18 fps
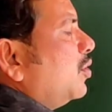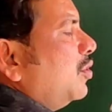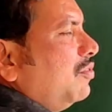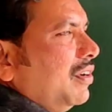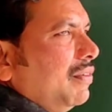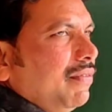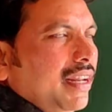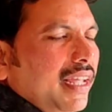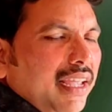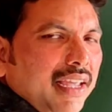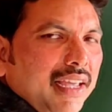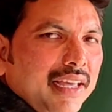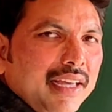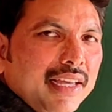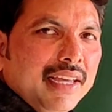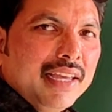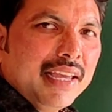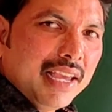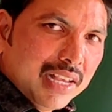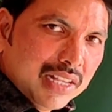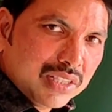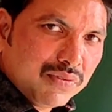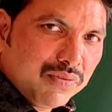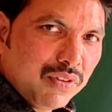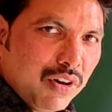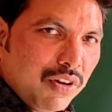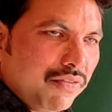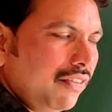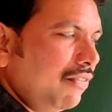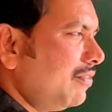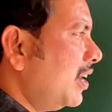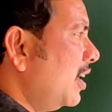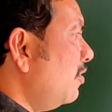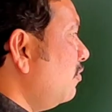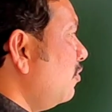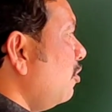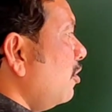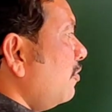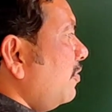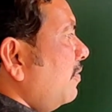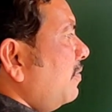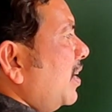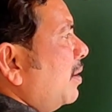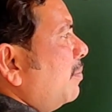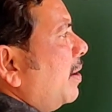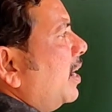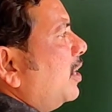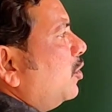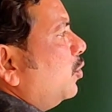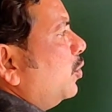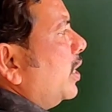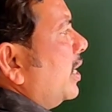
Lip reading: 250 is 450. 450 by 2